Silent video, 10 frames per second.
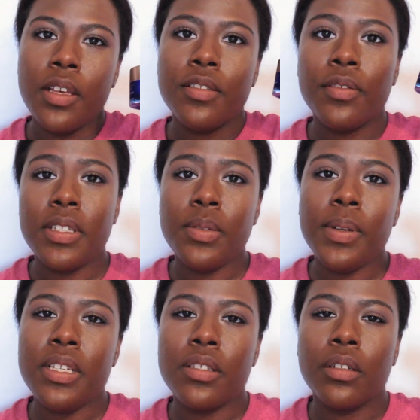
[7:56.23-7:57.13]
So this
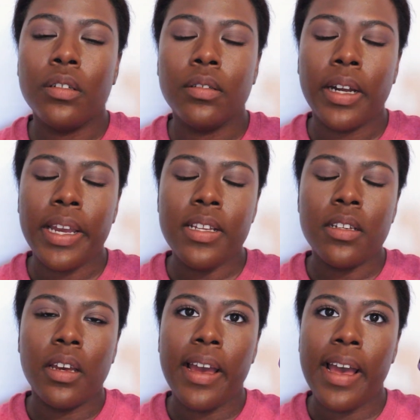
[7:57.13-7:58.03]
one is
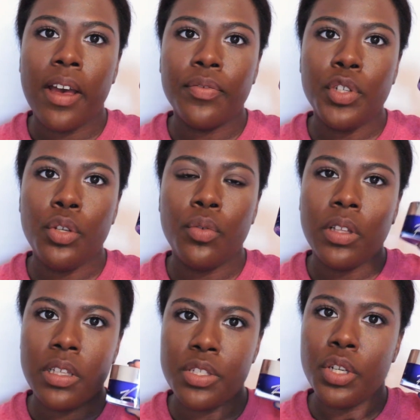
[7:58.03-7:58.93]
great after you
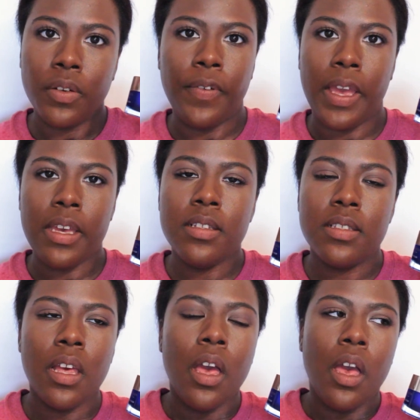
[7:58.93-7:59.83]
cleanse your
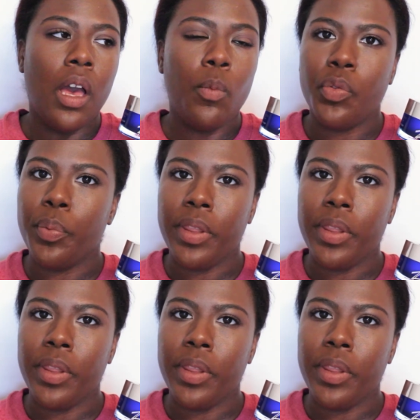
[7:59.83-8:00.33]
face. With